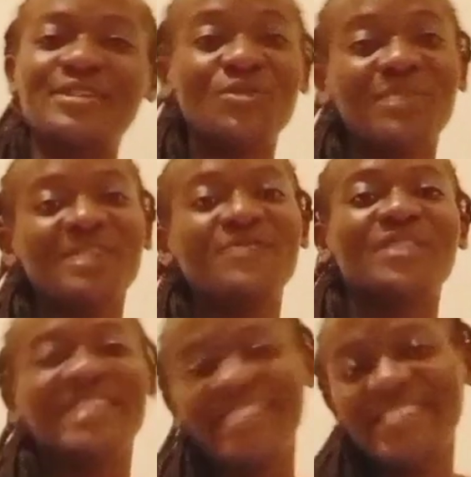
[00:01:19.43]
money
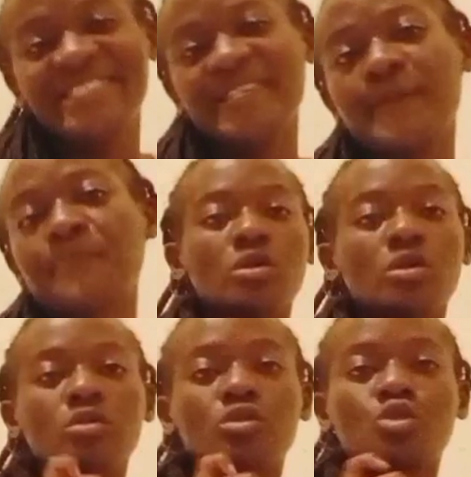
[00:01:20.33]
for the next year.
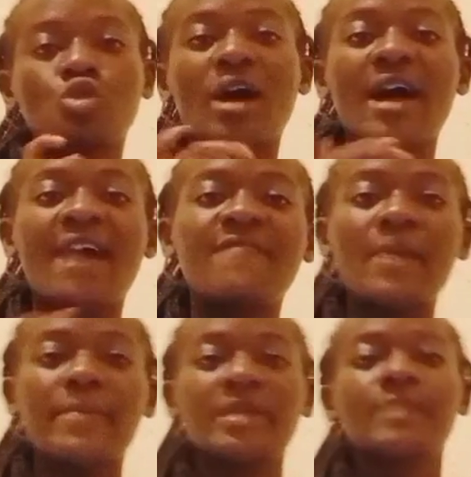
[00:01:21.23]
So I have
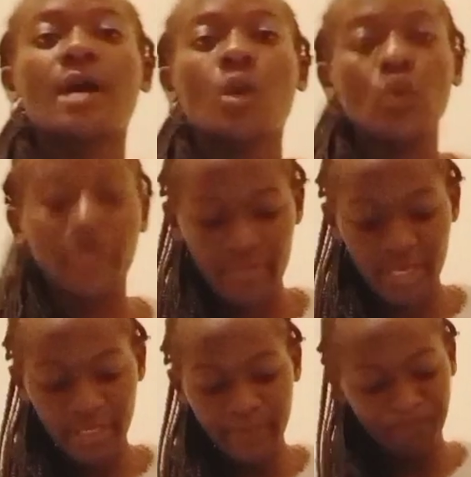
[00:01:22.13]
my piggy bank with
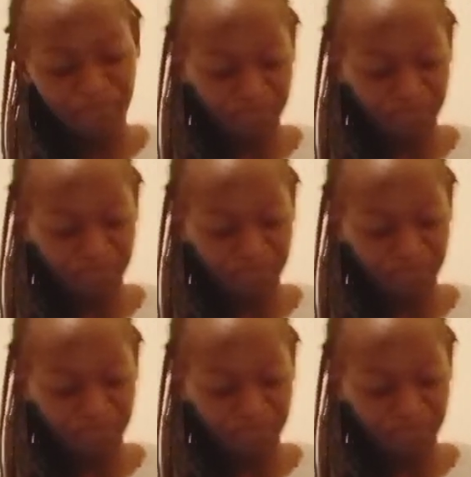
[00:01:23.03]
me.